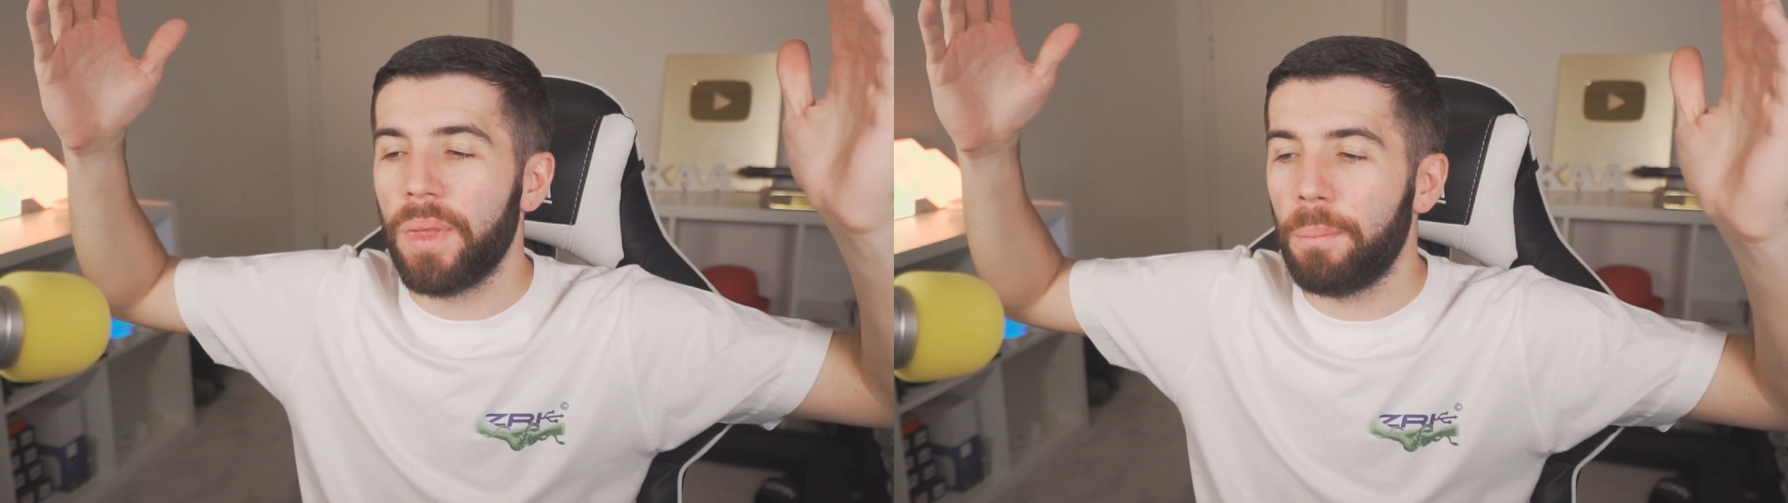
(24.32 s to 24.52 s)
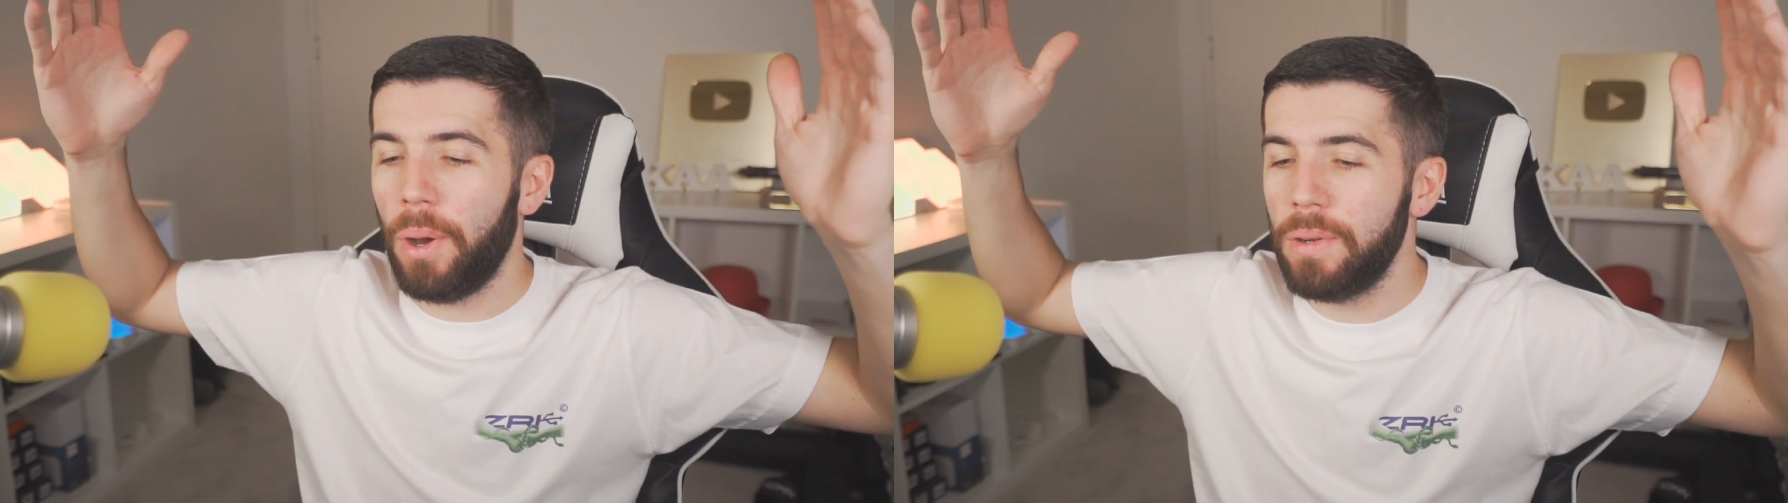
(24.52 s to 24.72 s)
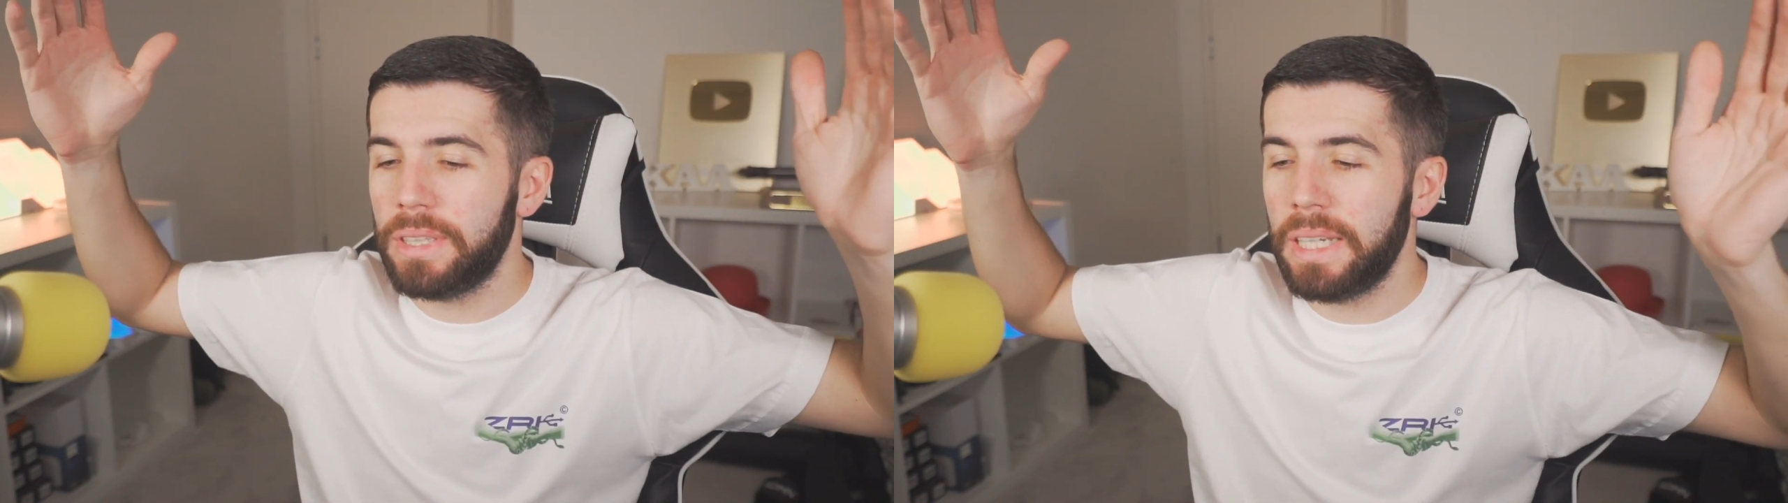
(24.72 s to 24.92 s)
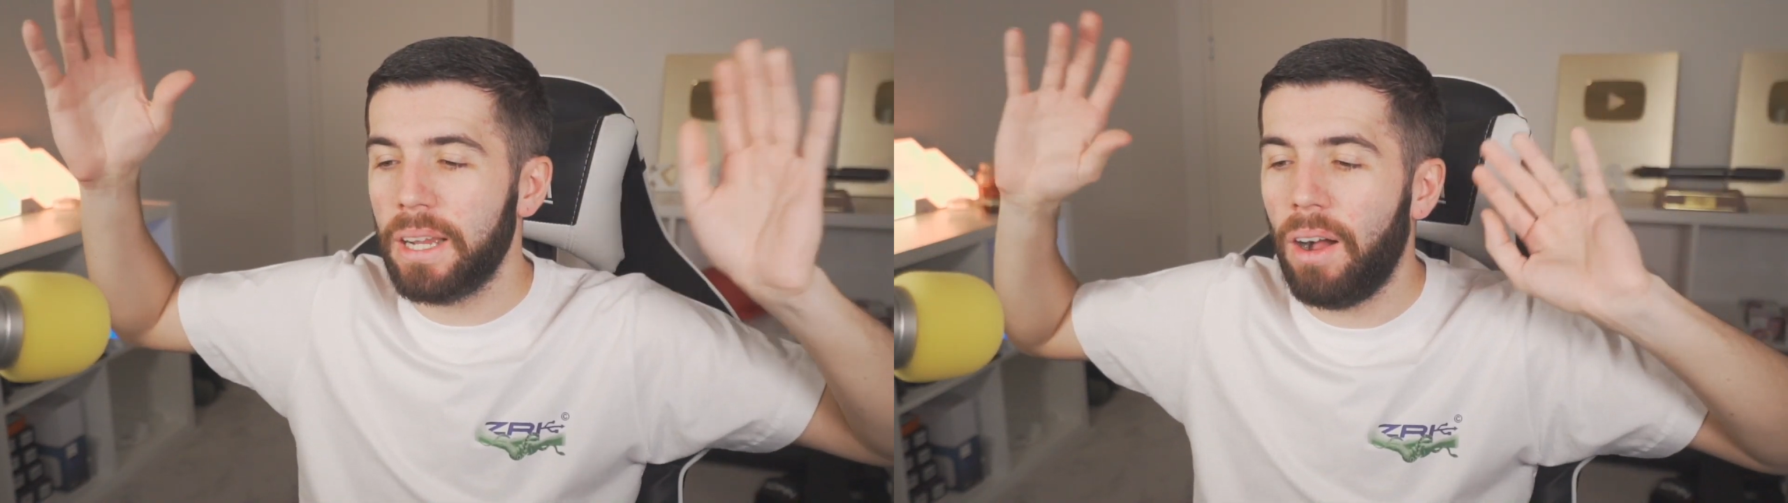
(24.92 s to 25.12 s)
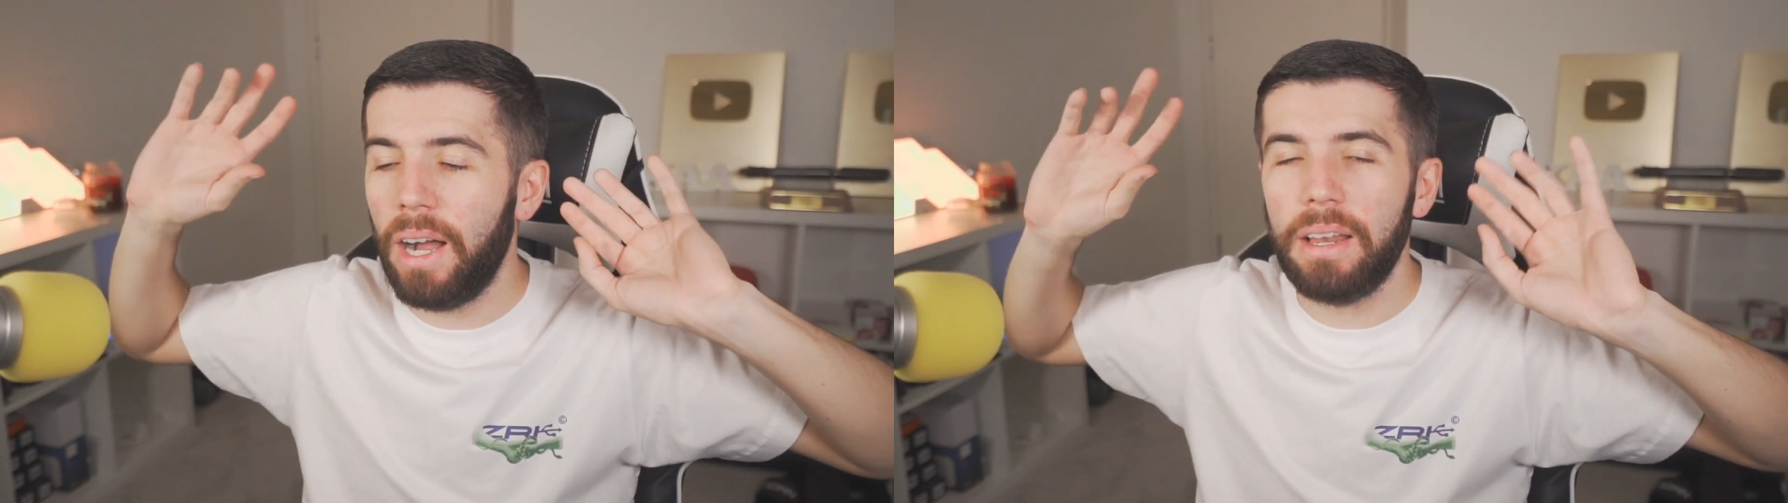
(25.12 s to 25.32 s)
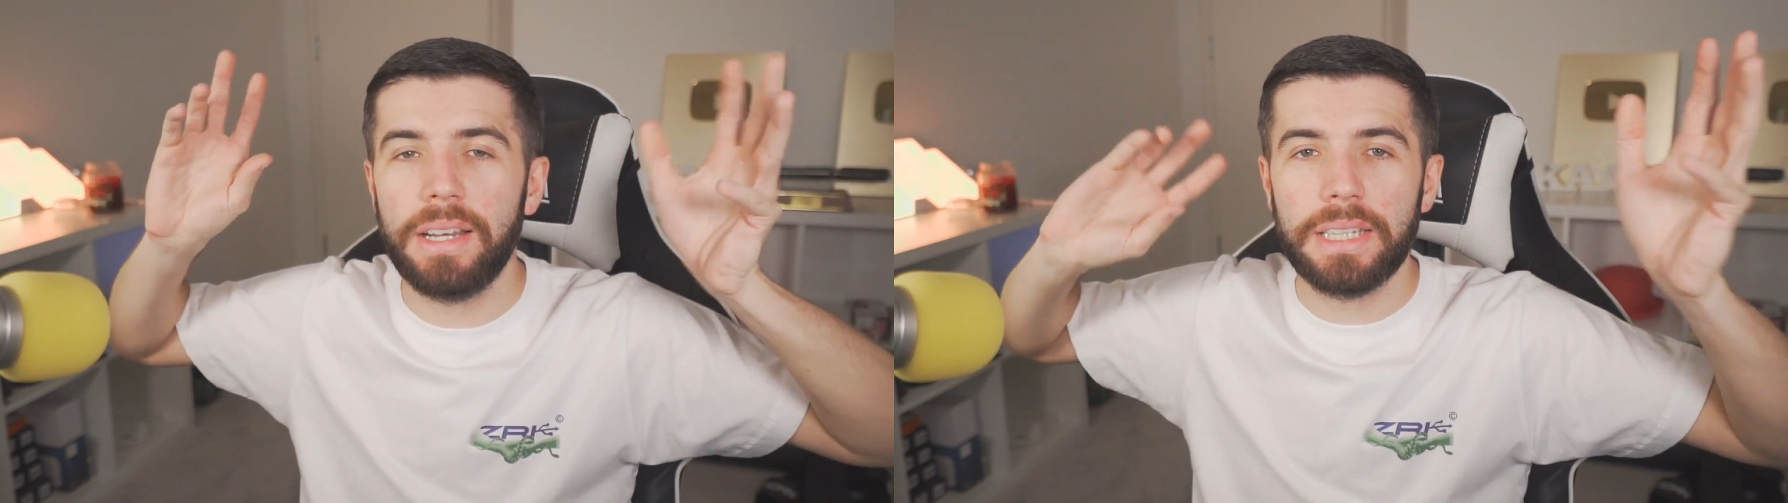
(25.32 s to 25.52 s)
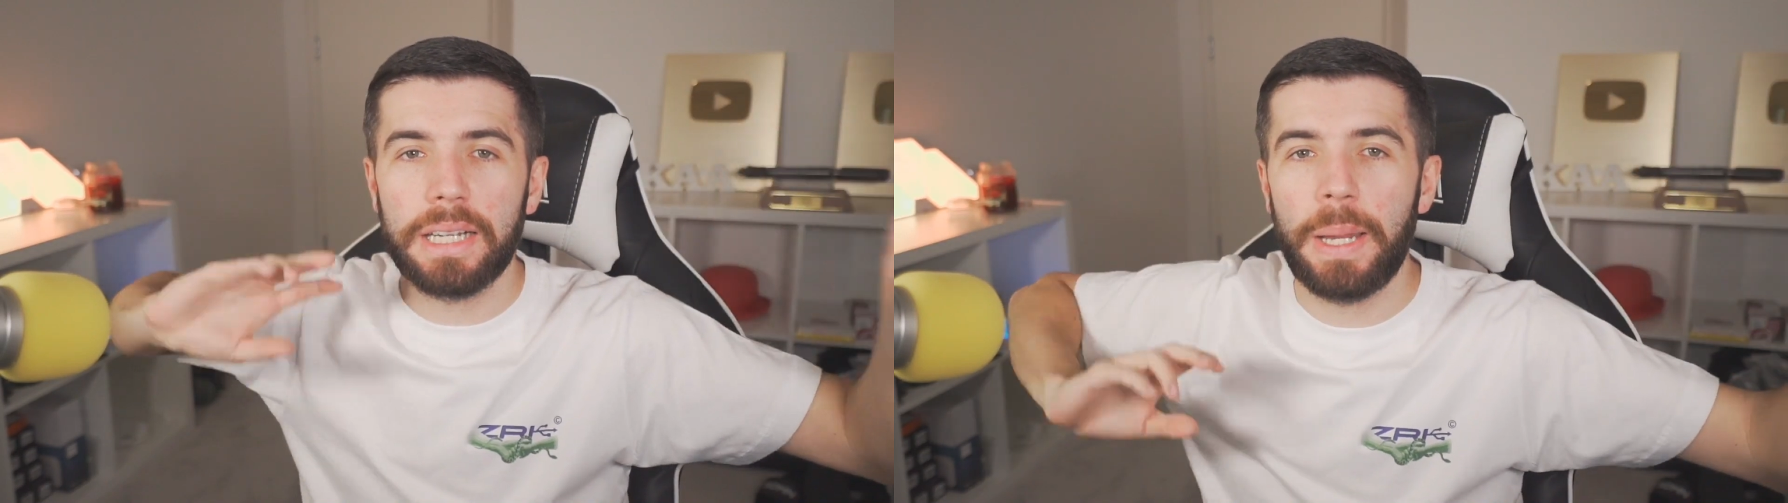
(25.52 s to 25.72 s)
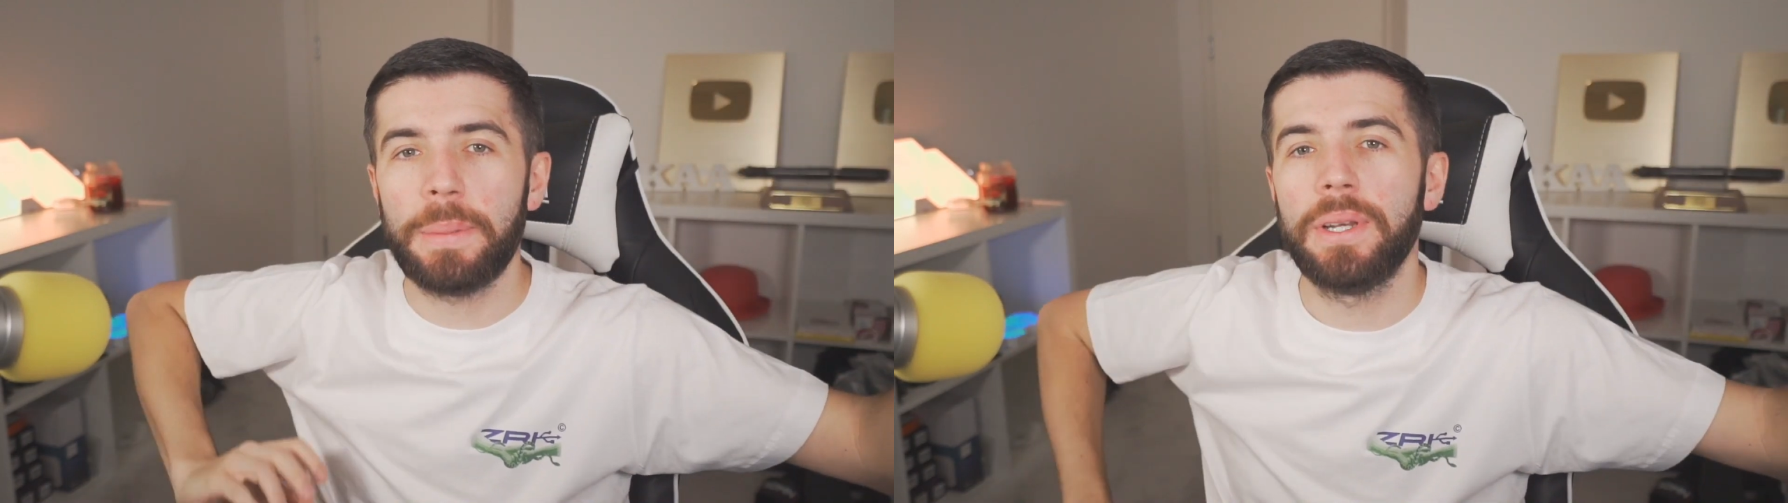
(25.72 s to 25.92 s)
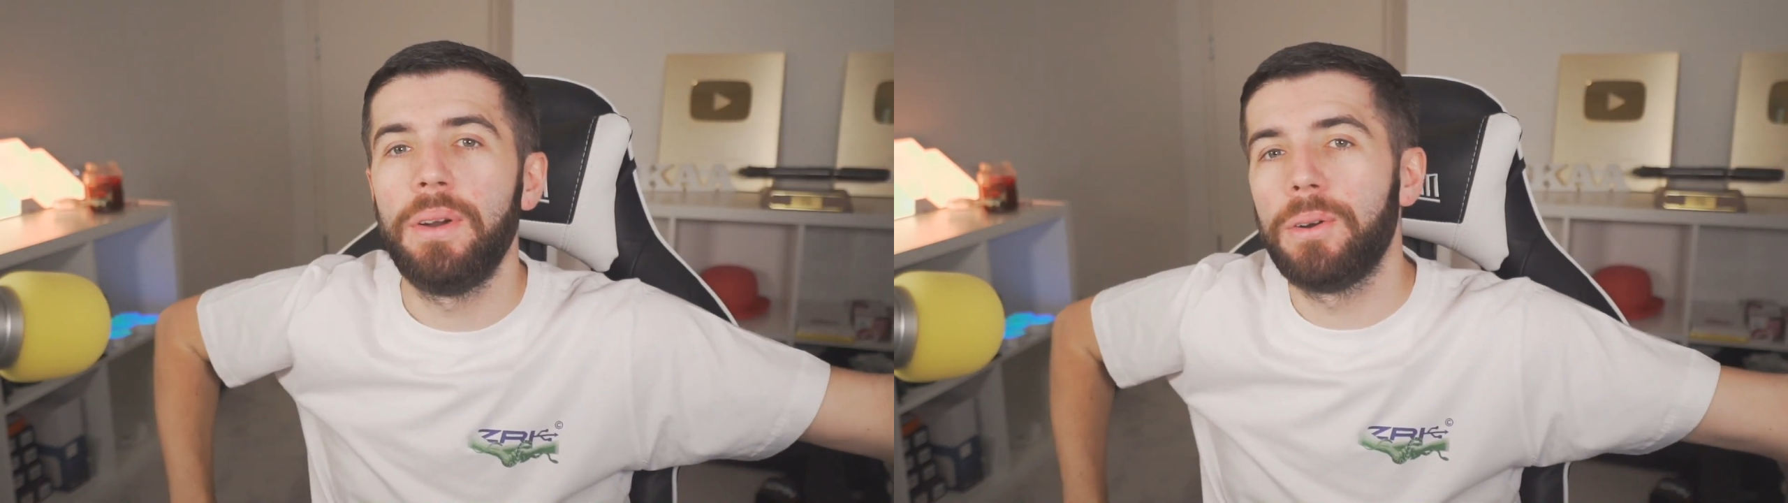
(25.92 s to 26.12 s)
posting highlights and clips